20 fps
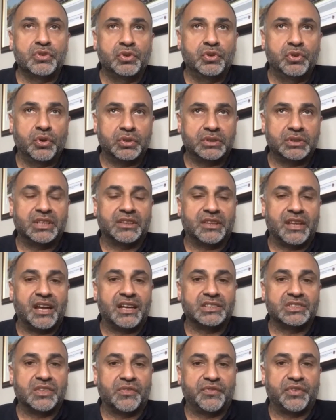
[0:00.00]
looked at that
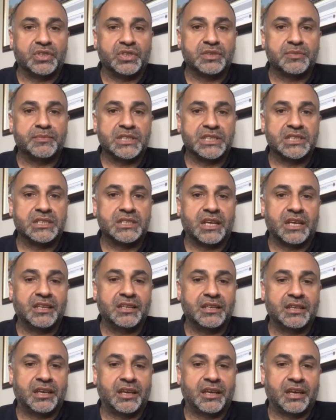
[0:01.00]
as the first
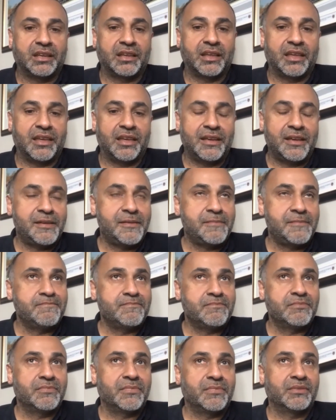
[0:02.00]
mistake,
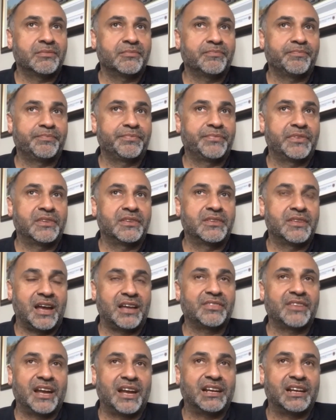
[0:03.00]

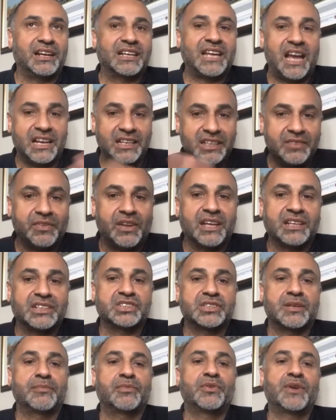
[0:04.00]
that kind of like
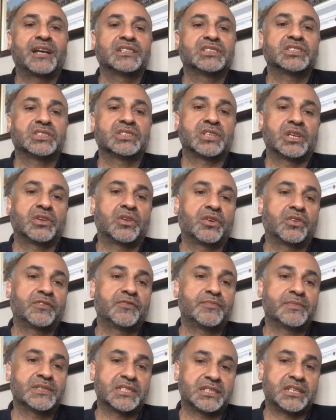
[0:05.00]
summarizes a lot of
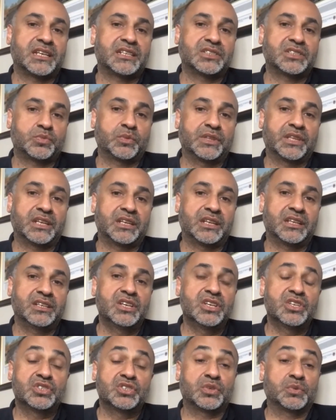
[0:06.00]
mistakes within it.
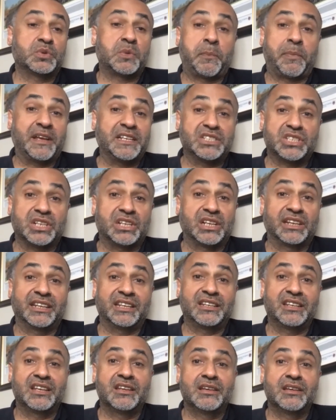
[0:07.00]
So it's
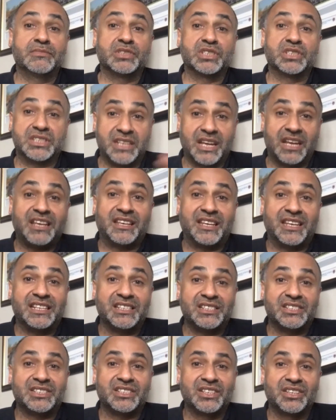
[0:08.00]
basically, mistake
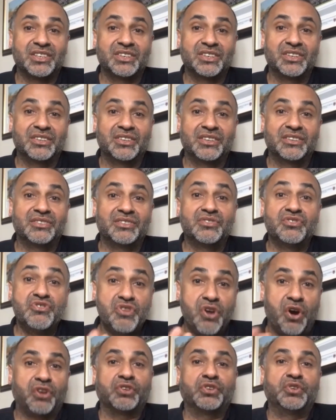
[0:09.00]
is
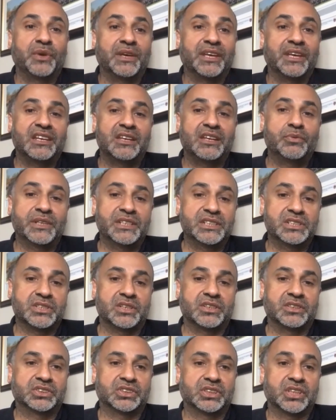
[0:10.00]
not doing any
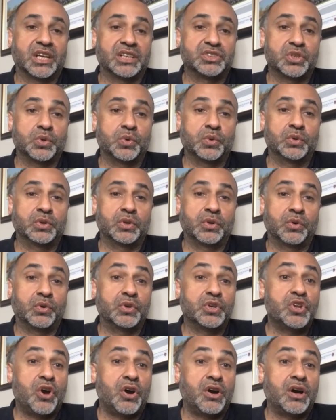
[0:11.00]
research at all, or
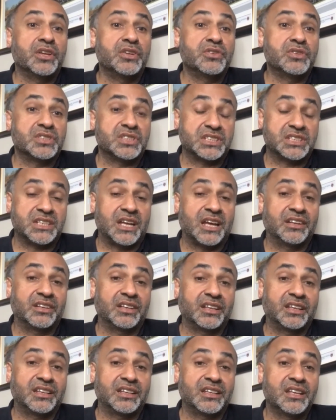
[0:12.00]
not
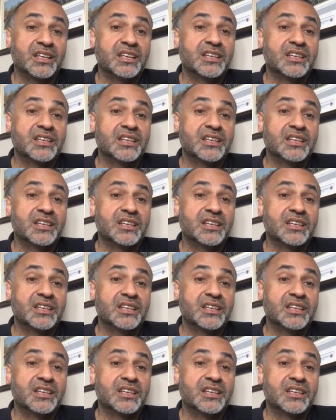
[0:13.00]
understanding